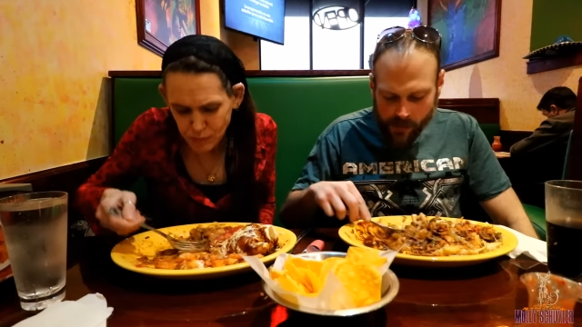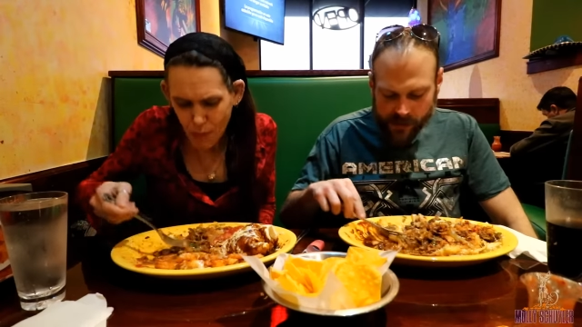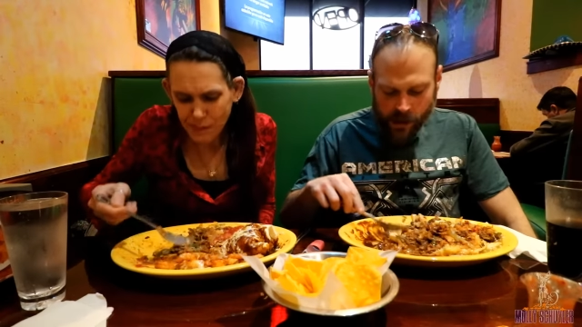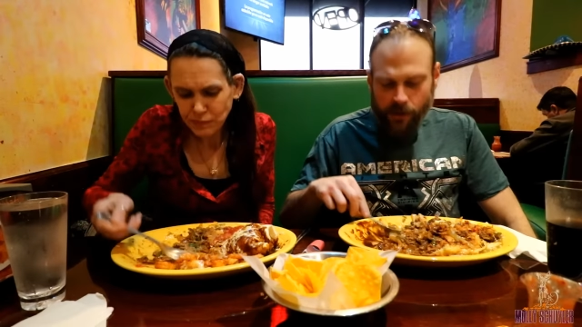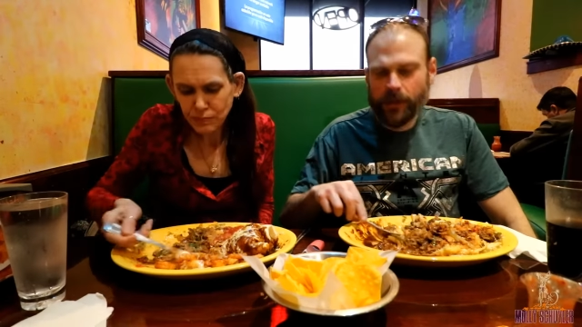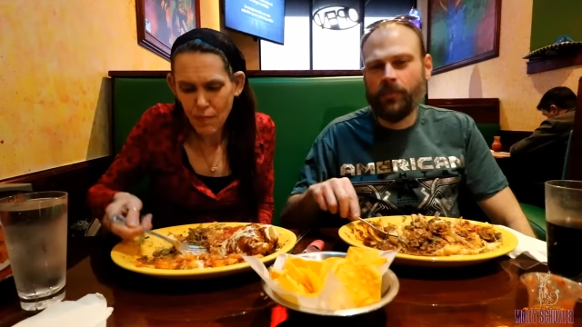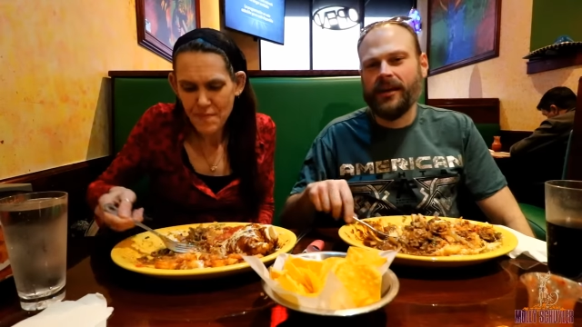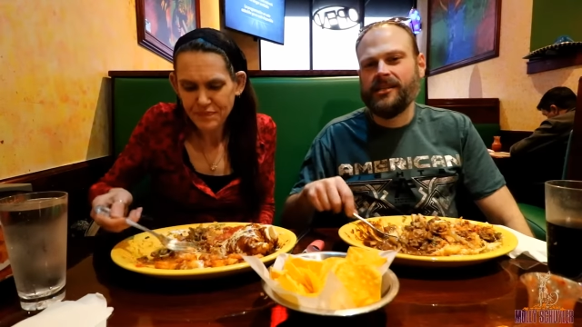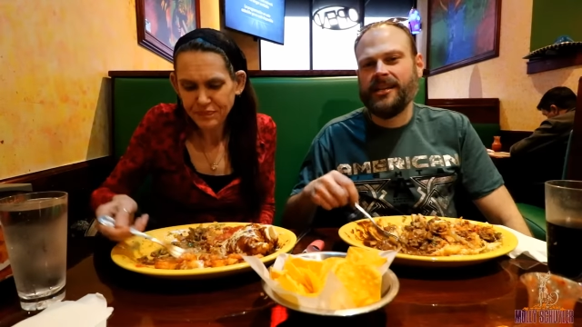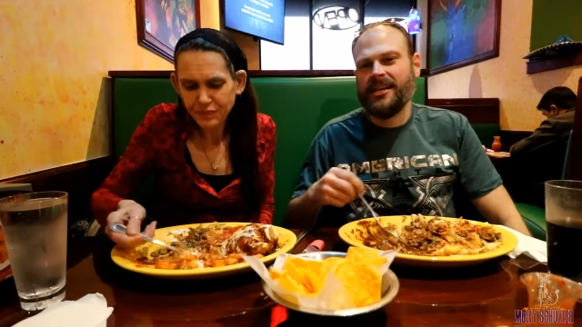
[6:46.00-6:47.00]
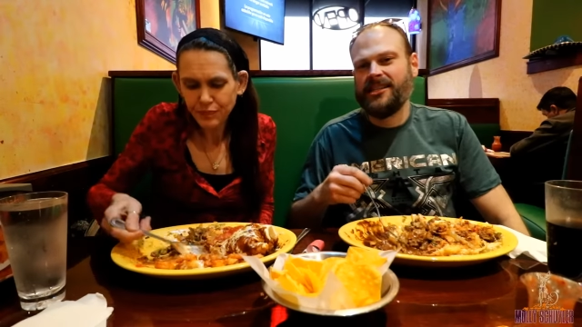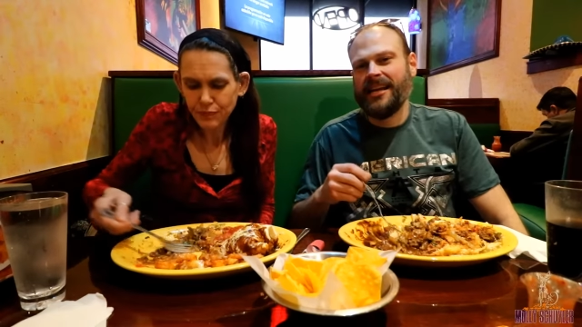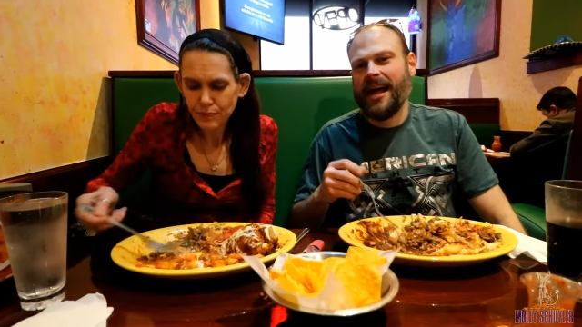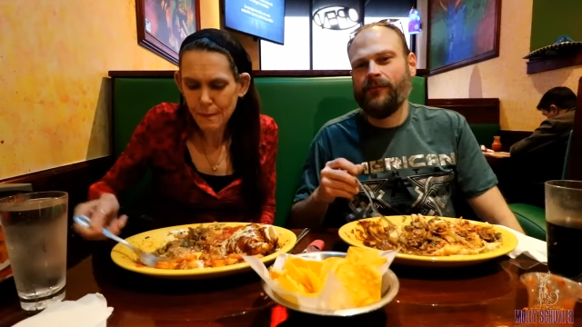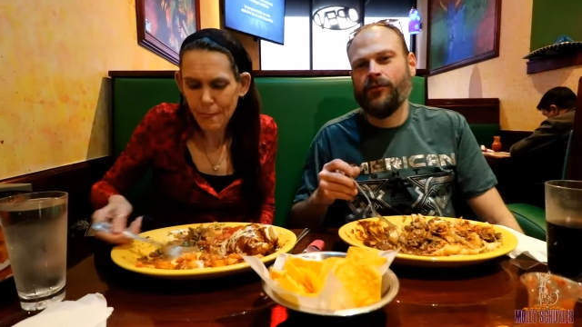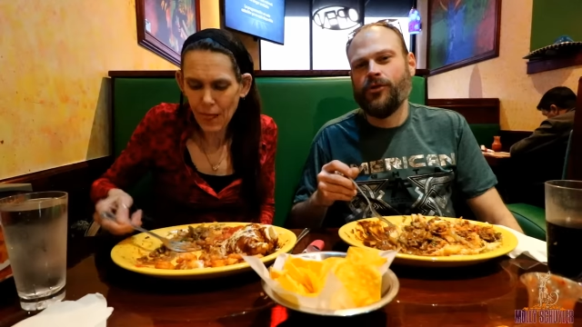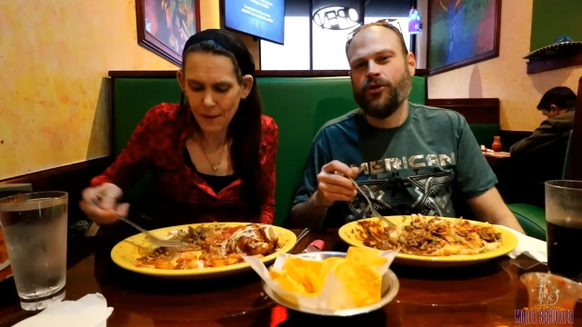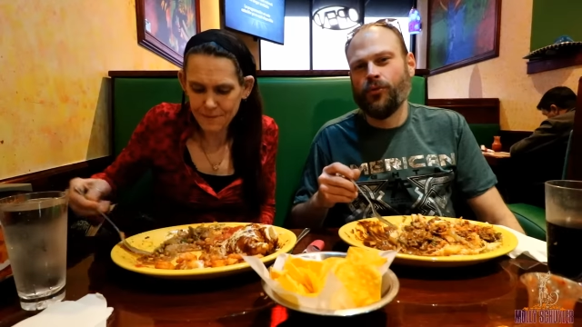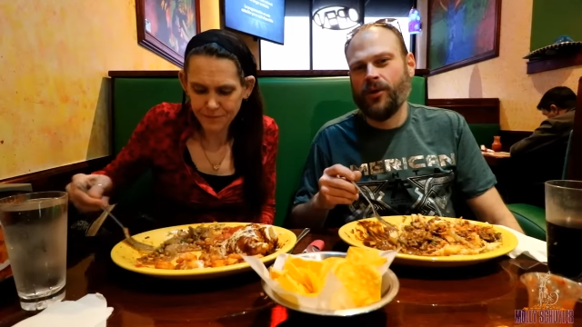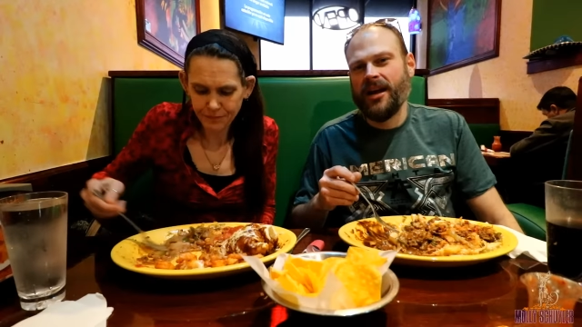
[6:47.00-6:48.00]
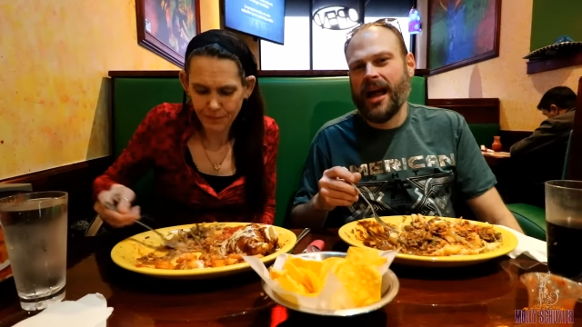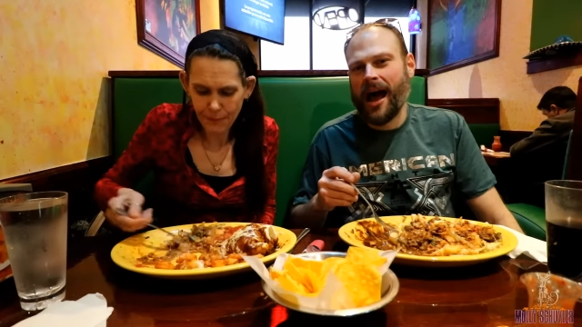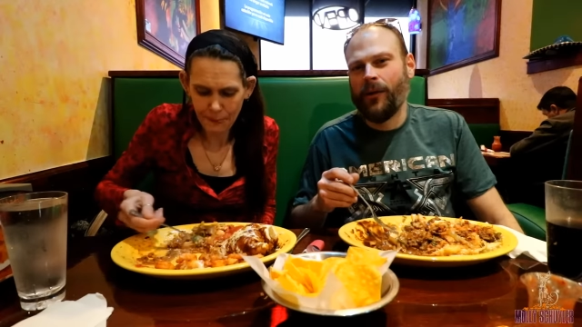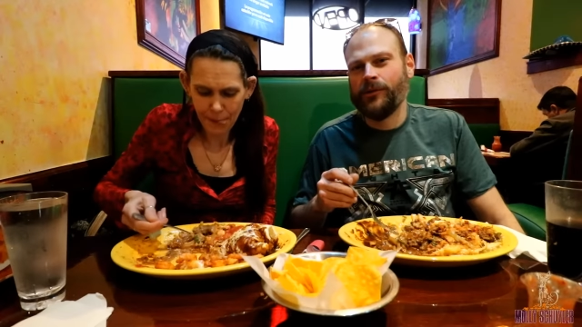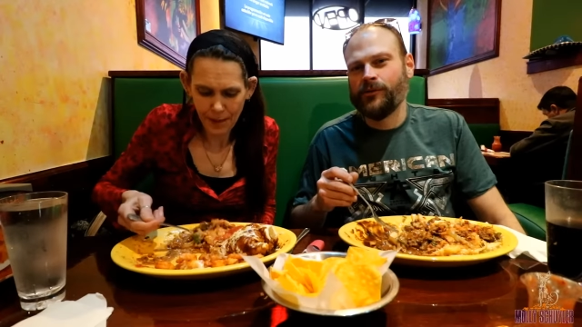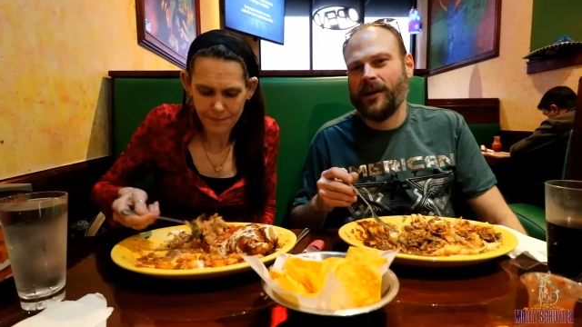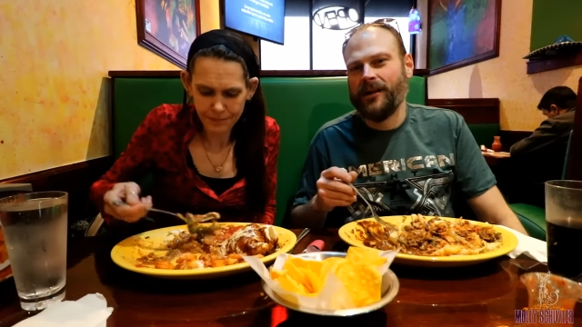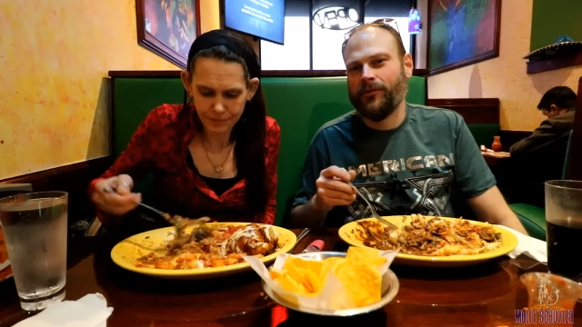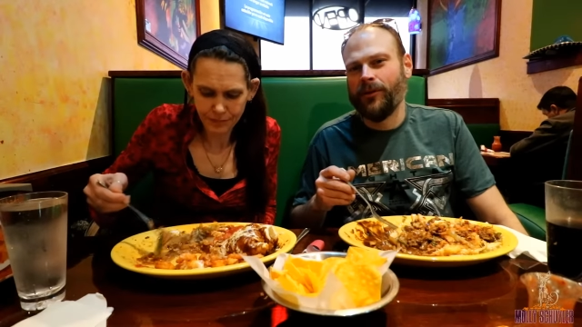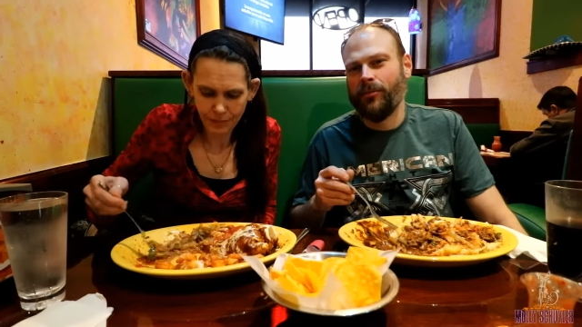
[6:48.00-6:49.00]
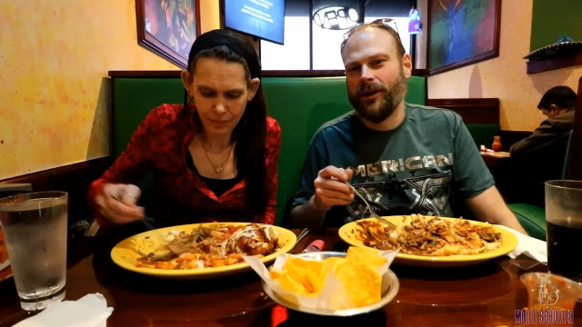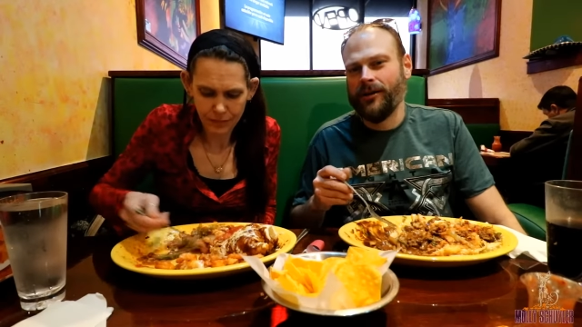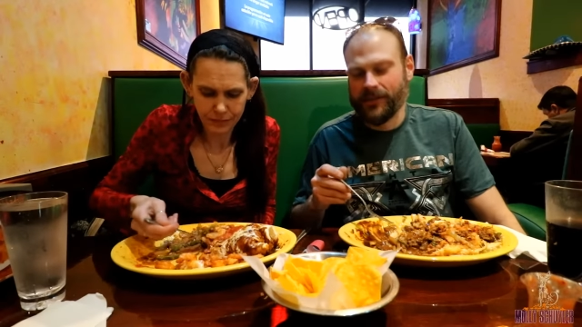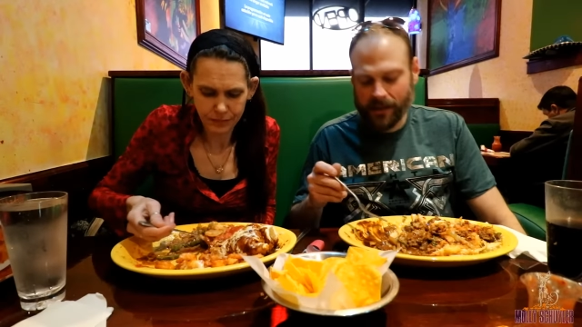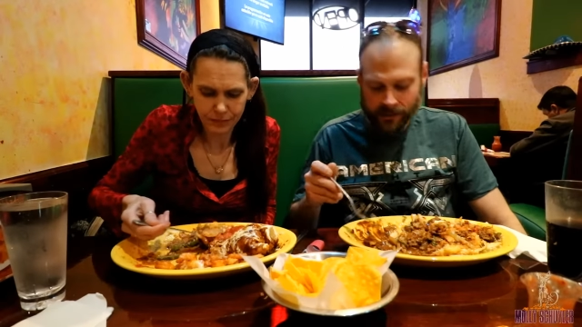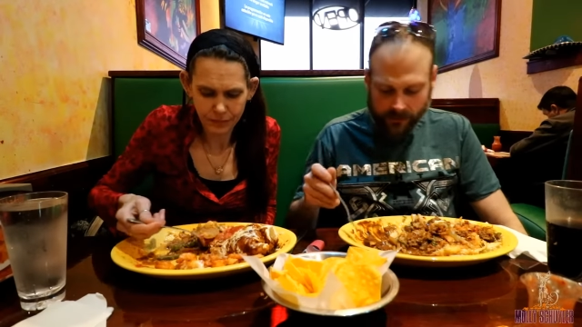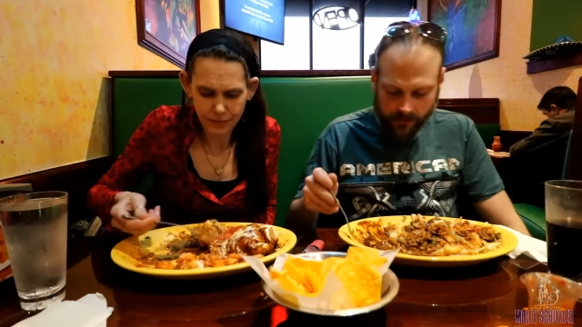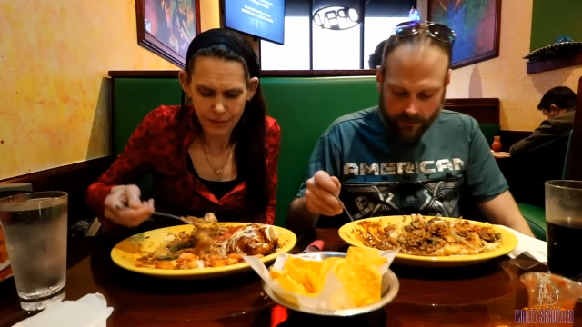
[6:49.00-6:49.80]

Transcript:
Speaker 1: It was the only place that I sat at for three hours waiting for a burrito challenge.